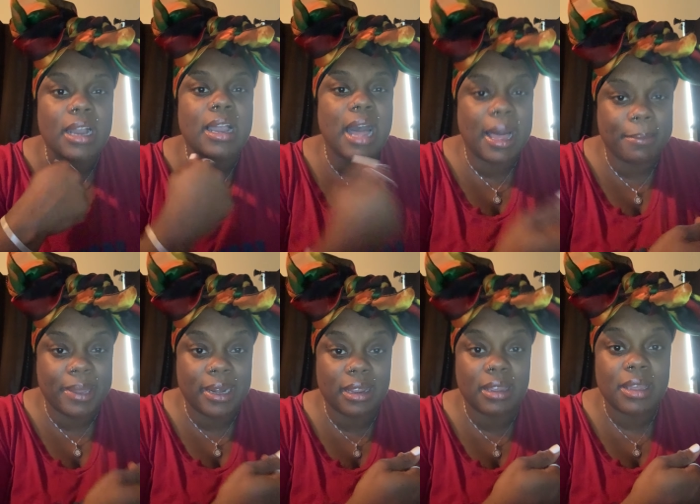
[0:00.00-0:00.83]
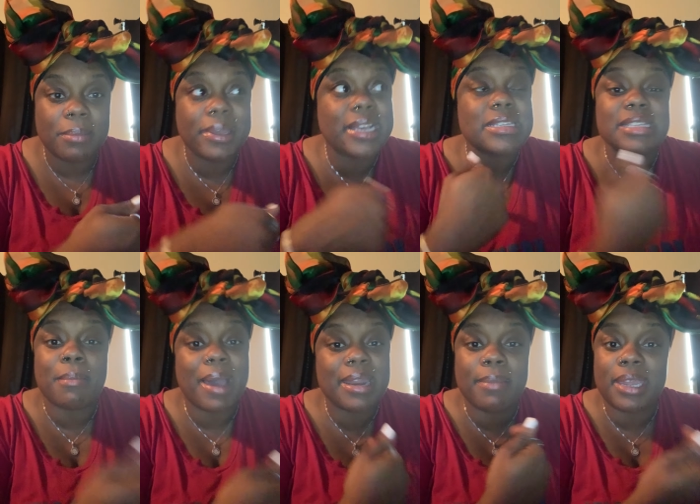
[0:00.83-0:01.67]
commenting because
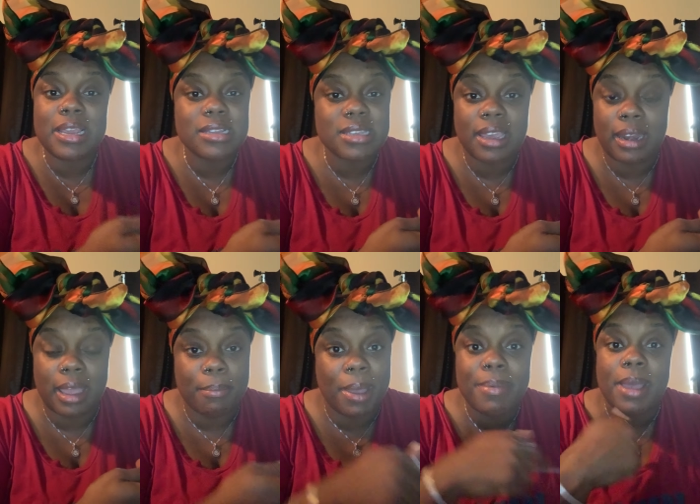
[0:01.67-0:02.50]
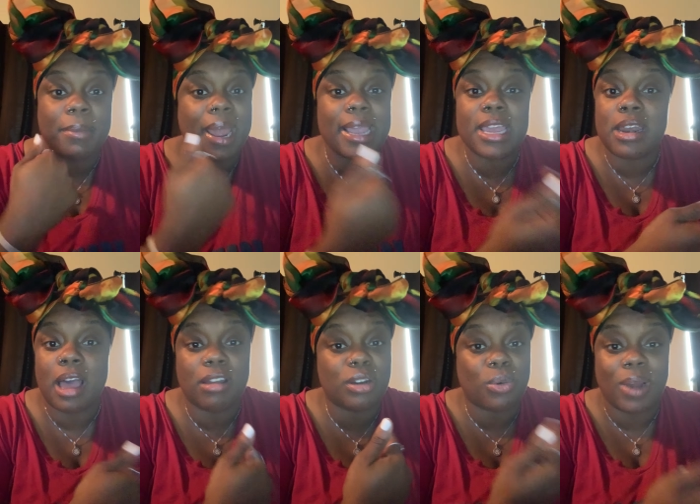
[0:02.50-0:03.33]
somebody may need to hear that. Maybe I'm not hitting
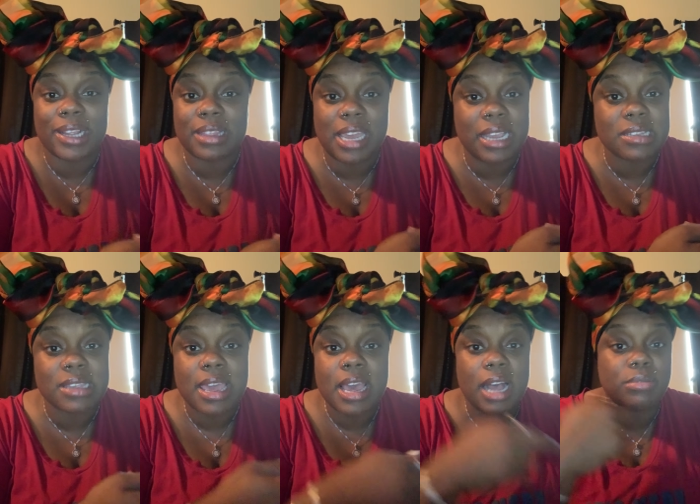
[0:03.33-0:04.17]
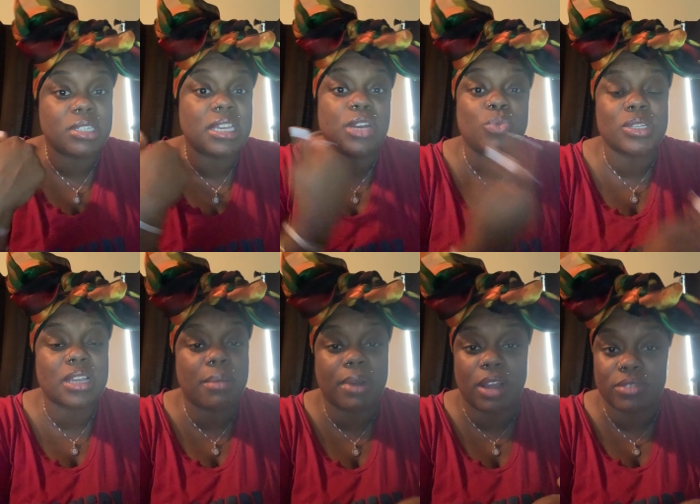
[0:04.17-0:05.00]
all of the right things. I'm just hitting what's
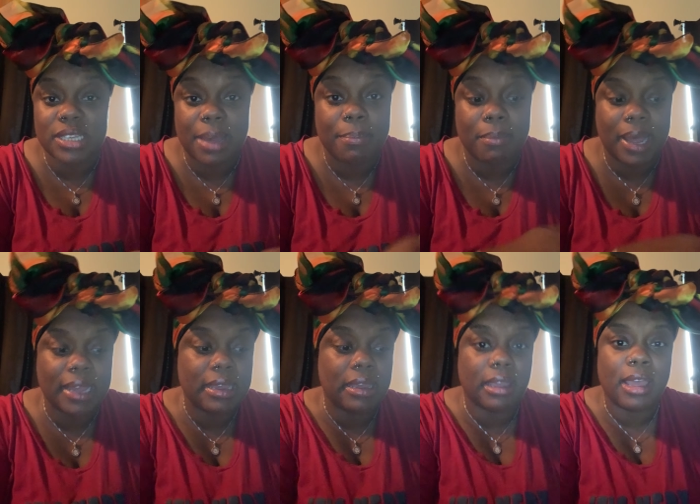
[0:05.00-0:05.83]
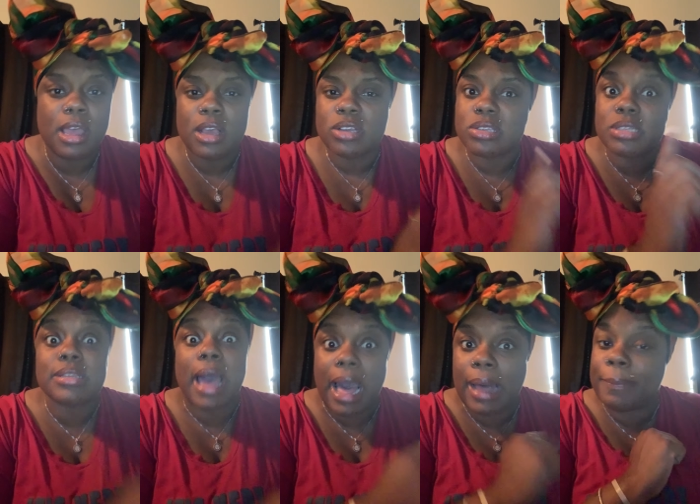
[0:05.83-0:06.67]
coming off the top of my head.
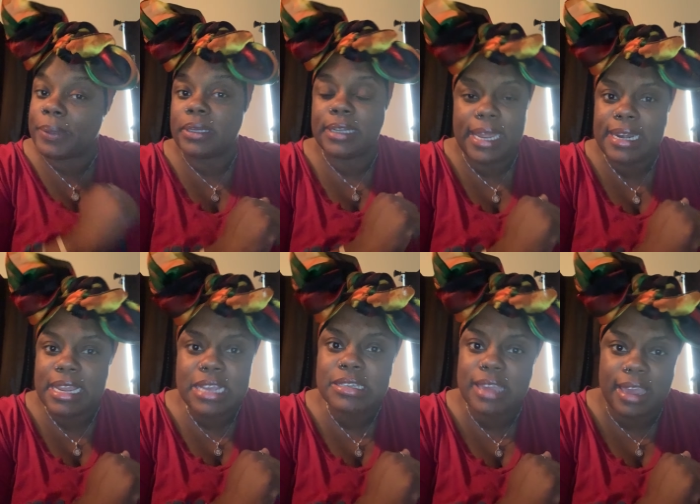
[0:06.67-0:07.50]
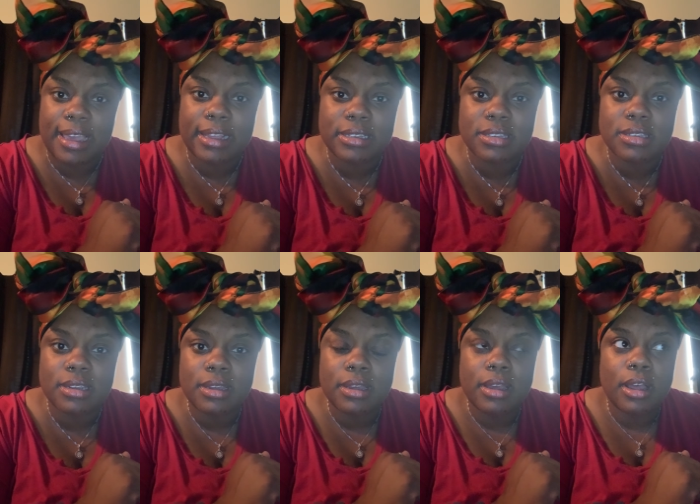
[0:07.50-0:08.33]
Stop letting these kids
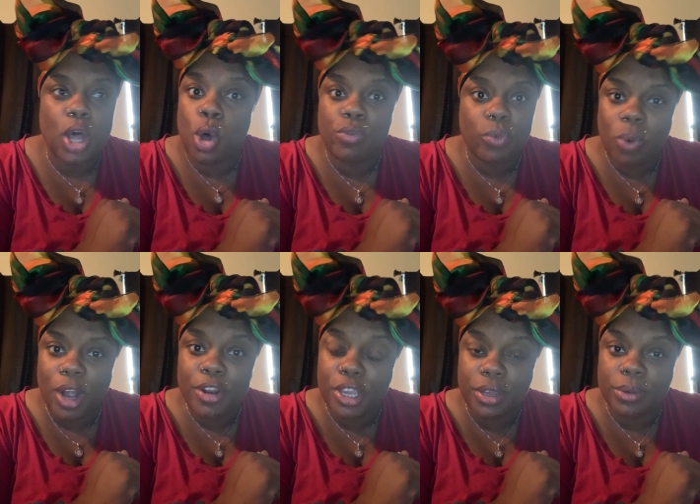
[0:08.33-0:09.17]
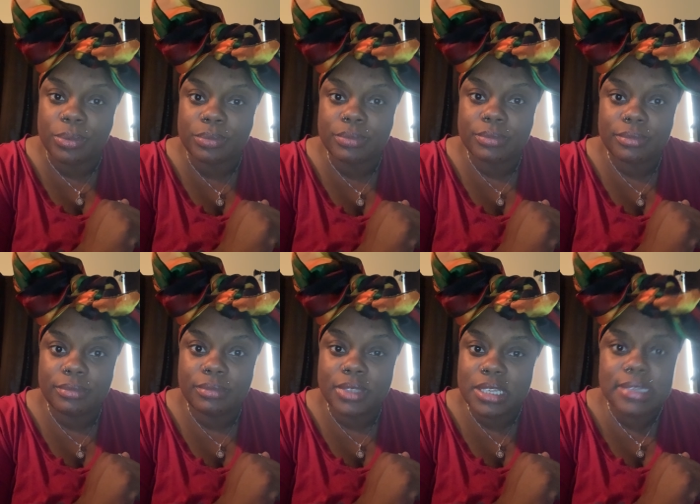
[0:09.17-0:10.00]
overwork you.
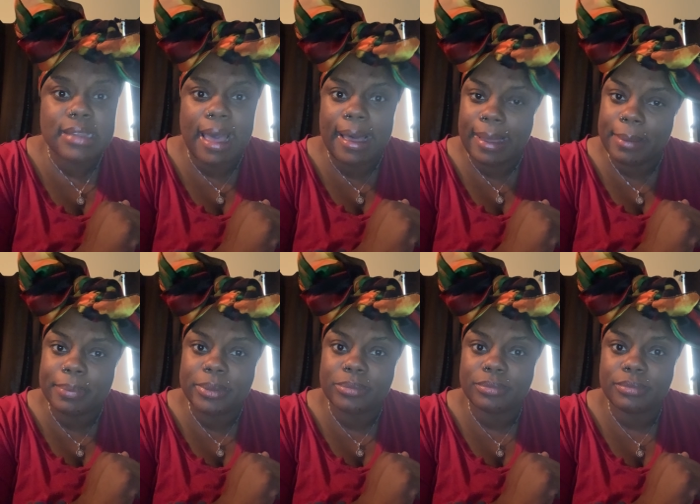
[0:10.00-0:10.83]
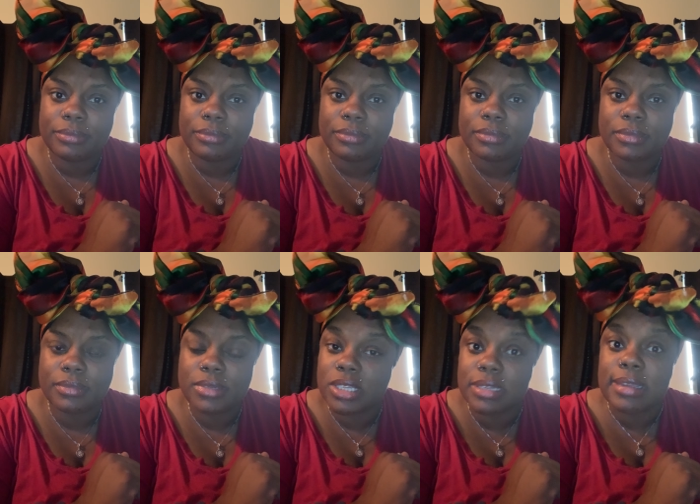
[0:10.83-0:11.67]
Stop.
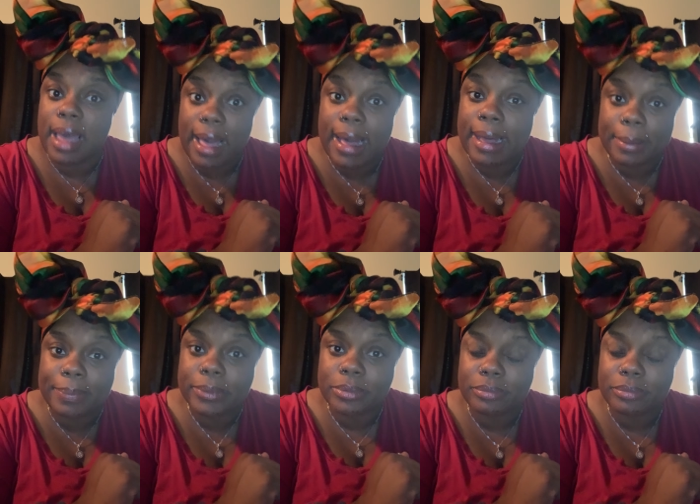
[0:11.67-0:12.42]
Stop.